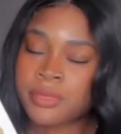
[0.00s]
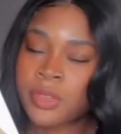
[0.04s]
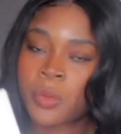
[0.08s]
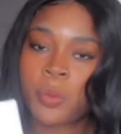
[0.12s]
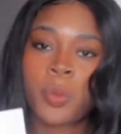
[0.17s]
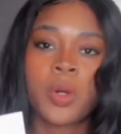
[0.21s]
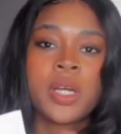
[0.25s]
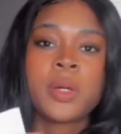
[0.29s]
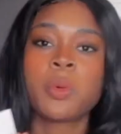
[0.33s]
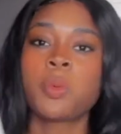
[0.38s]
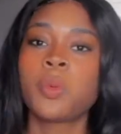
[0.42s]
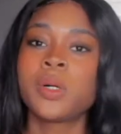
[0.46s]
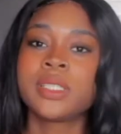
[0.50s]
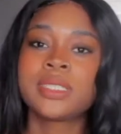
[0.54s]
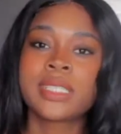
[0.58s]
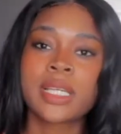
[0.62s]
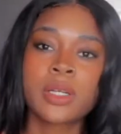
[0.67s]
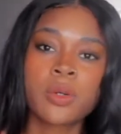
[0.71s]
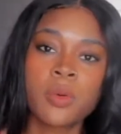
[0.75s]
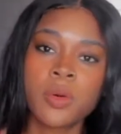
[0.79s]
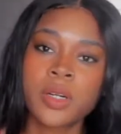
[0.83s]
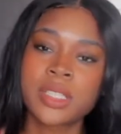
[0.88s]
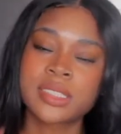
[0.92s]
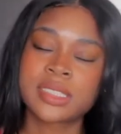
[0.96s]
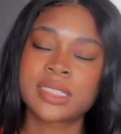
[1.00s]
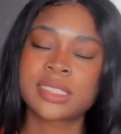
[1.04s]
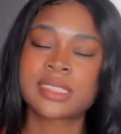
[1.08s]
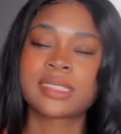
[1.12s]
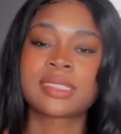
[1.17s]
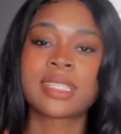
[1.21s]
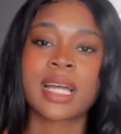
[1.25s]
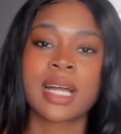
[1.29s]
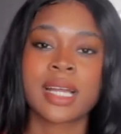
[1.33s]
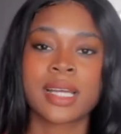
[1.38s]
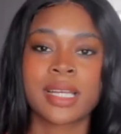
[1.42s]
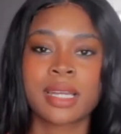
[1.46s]
what what decor is this
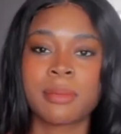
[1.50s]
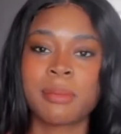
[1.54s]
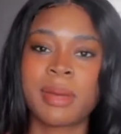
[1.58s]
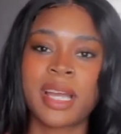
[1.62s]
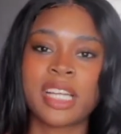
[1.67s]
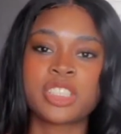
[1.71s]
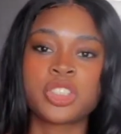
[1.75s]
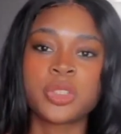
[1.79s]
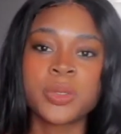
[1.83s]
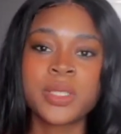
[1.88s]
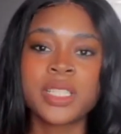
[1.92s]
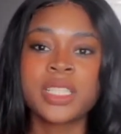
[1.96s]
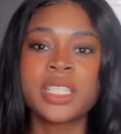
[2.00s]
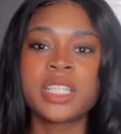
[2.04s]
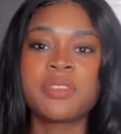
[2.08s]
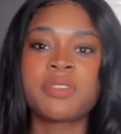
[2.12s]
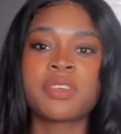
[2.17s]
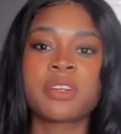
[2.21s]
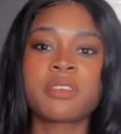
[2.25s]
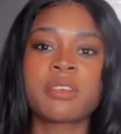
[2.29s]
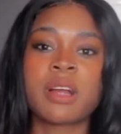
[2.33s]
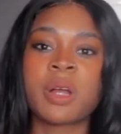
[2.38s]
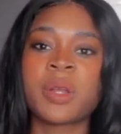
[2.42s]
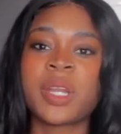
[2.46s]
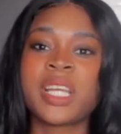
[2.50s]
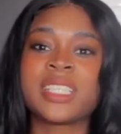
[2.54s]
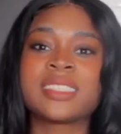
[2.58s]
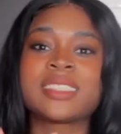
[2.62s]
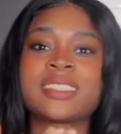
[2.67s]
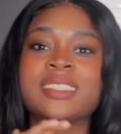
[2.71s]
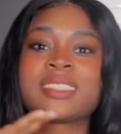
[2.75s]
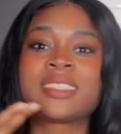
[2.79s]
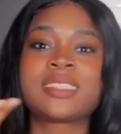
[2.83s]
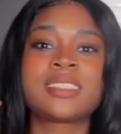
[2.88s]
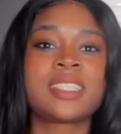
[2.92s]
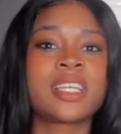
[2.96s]
not gonna match you can leave it around and
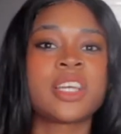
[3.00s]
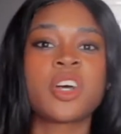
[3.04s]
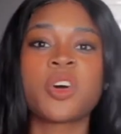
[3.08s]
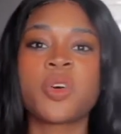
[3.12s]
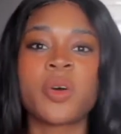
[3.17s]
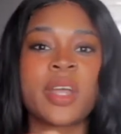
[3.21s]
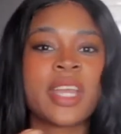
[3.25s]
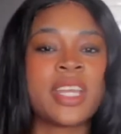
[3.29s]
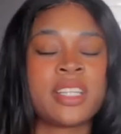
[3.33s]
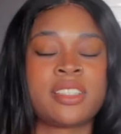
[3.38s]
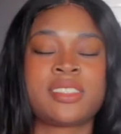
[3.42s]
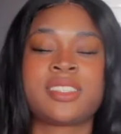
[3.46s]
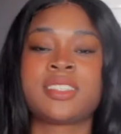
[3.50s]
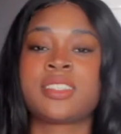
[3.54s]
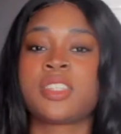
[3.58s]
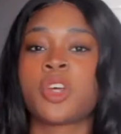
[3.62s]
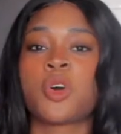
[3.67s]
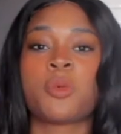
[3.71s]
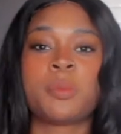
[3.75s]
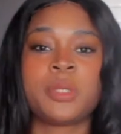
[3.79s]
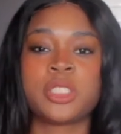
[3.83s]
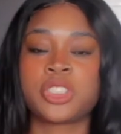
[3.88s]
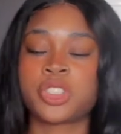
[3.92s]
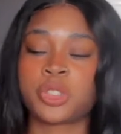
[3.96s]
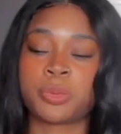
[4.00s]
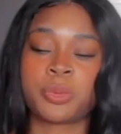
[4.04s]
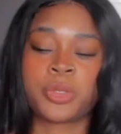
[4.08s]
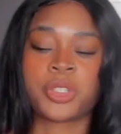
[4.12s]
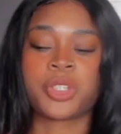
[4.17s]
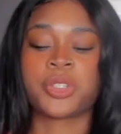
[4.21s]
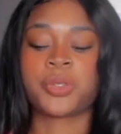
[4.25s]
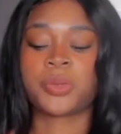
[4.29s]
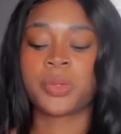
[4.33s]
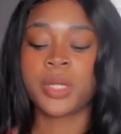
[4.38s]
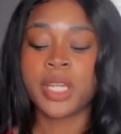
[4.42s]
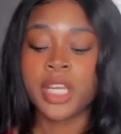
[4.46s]
still it still be super
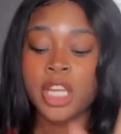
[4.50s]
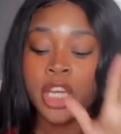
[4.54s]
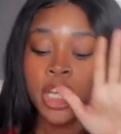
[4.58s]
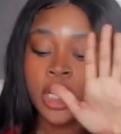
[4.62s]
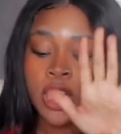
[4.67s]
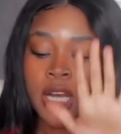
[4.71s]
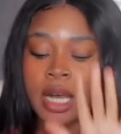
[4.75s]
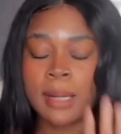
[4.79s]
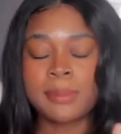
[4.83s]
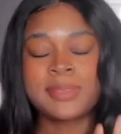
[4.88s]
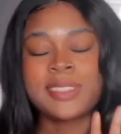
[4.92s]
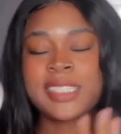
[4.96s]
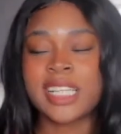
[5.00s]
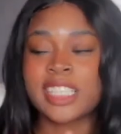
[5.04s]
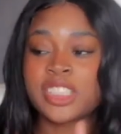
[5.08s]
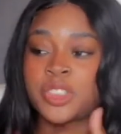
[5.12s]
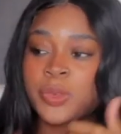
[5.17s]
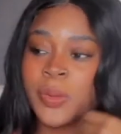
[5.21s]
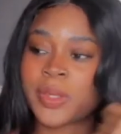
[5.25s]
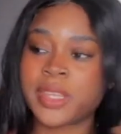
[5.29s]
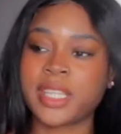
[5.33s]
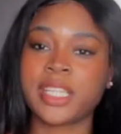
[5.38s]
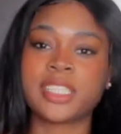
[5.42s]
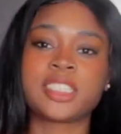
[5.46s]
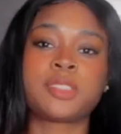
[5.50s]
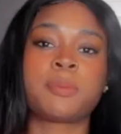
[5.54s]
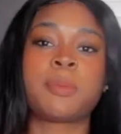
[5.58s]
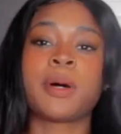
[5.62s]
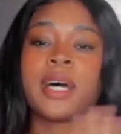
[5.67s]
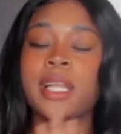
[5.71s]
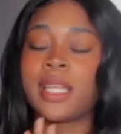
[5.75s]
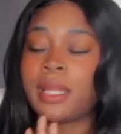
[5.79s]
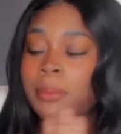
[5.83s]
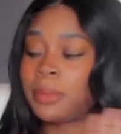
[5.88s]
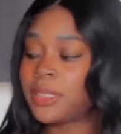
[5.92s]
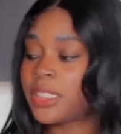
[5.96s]
cute obsessed with this
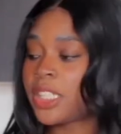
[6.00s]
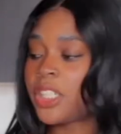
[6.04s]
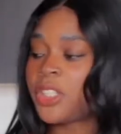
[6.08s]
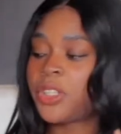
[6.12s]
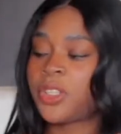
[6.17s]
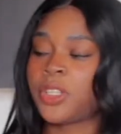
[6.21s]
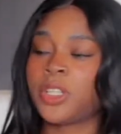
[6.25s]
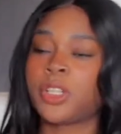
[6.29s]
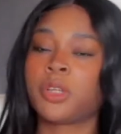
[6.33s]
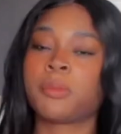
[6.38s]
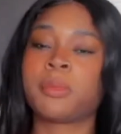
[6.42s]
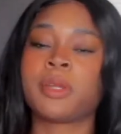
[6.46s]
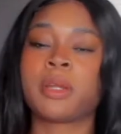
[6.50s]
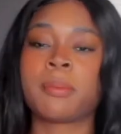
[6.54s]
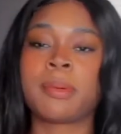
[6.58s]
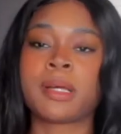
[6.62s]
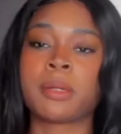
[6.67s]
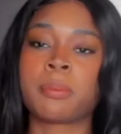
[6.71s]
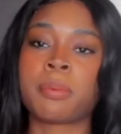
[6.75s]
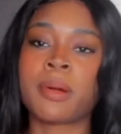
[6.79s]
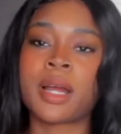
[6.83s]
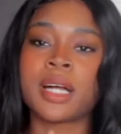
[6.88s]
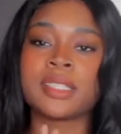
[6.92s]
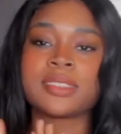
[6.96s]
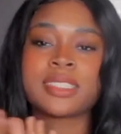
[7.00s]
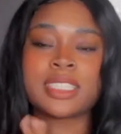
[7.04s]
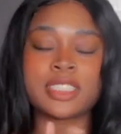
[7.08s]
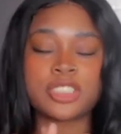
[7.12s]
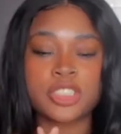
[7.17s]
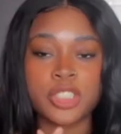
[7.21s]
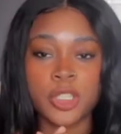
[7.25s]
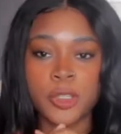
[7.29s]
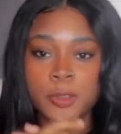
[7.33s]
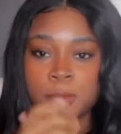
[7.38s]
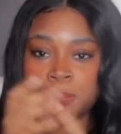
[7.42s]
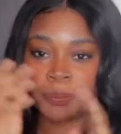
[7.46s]
but let me tell you a little bit about the process
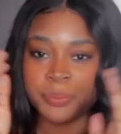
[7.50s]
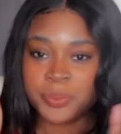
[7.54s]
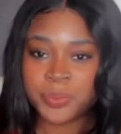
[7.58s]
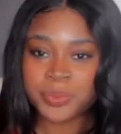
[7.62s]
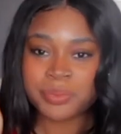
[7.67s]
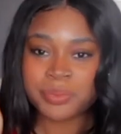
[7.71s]
so